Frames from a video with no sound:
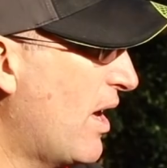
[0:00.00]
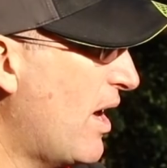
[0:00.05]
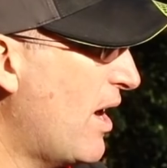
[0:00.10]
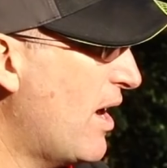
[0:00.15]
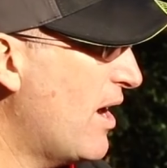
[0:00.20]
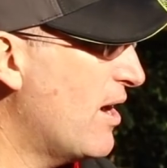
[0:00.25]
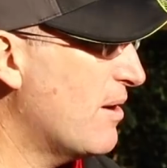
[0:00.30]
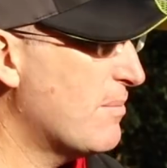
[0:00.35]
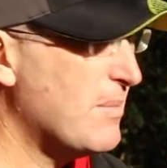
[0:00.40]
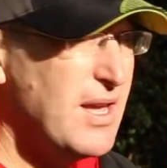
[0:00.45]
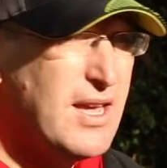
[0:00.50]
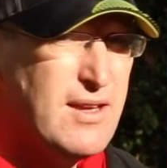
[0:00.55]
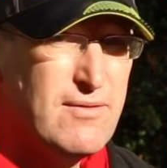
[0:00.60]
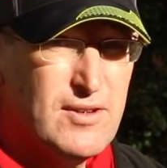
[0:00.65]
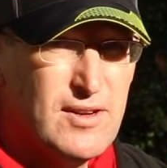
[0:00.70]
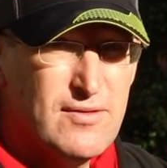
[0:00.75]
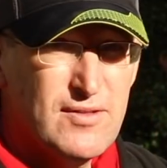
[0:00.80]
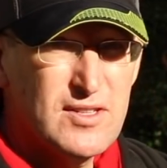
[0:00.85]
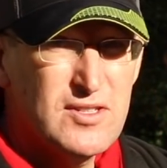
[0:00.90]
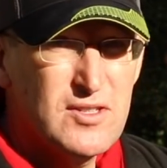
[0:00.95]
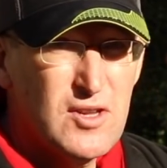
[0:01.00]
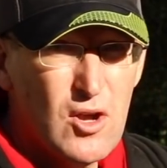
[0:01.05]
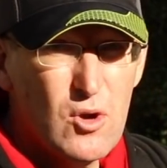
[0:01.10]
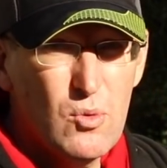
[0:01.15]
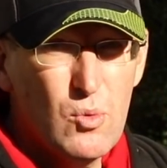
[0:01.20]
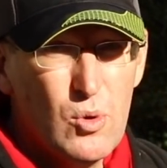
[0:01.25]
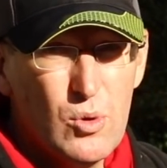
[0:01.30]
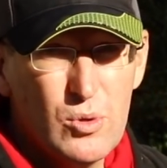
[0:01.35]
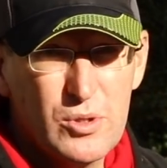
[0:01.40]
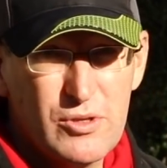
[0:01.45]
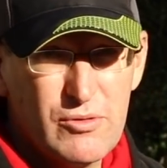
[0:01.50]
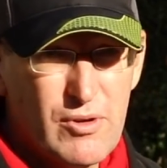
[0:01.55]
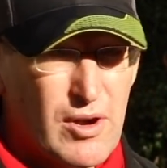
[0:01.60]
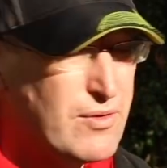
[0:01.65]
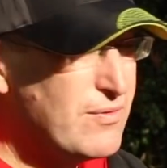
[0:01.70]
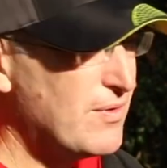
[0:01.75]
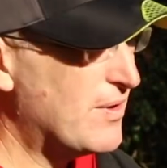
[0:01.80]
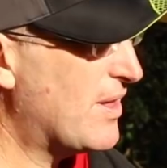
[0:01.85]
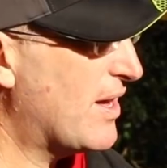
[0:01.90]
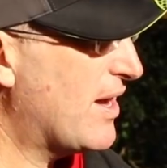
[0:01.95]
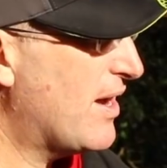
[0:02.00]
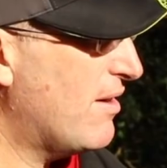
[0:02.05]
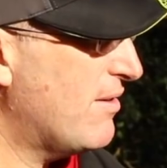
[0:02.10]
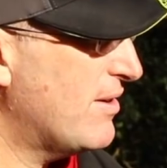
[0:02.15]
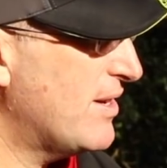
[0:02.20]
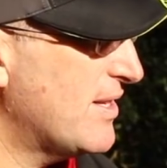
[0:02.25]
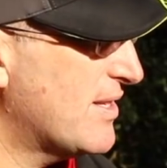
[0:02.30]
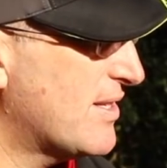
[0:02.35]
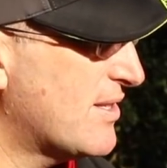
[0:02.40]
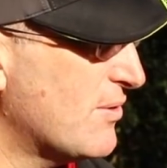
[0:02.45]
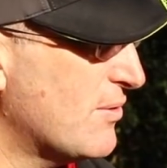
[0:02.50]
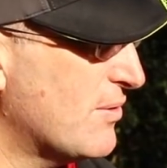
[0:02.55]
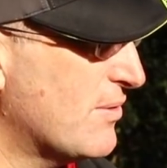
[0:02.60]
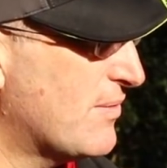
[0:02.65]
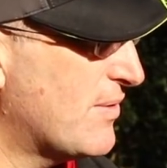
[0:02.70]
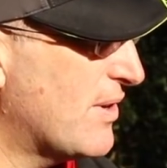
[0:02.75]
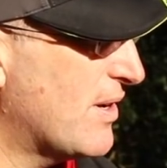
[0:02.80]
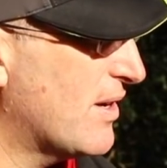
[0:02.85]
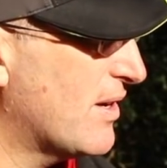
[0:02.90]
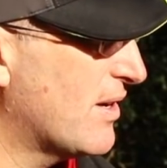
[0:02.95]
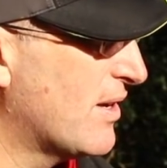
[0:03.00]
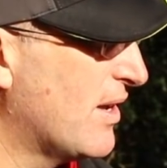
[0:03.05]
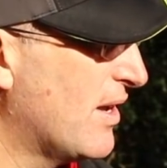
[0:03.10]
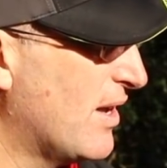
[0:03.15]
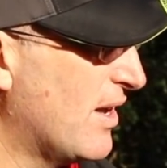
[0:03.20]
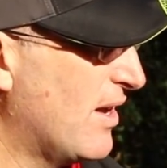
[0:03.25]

Even if there's no water over there and it's sort of